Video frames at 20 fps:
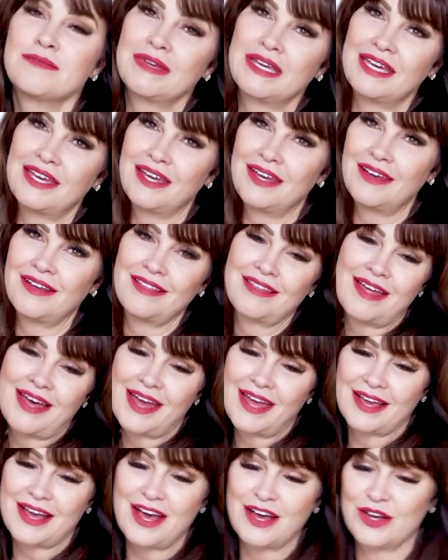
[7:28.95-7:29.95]
me
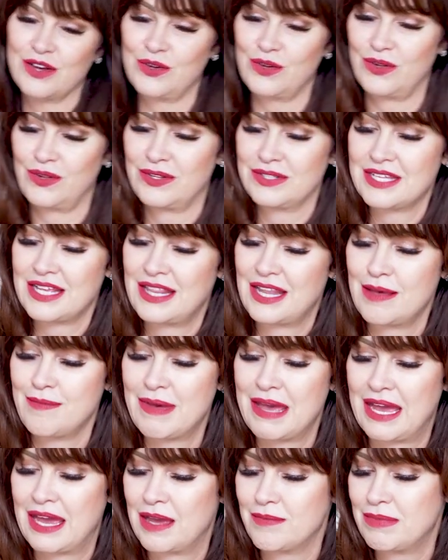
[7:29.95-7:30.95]
like a gold
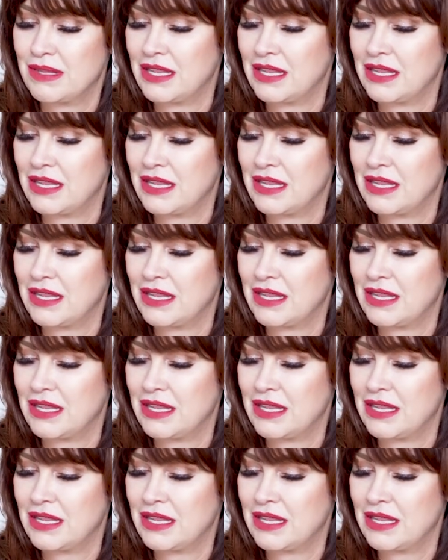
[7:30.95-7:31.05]
lame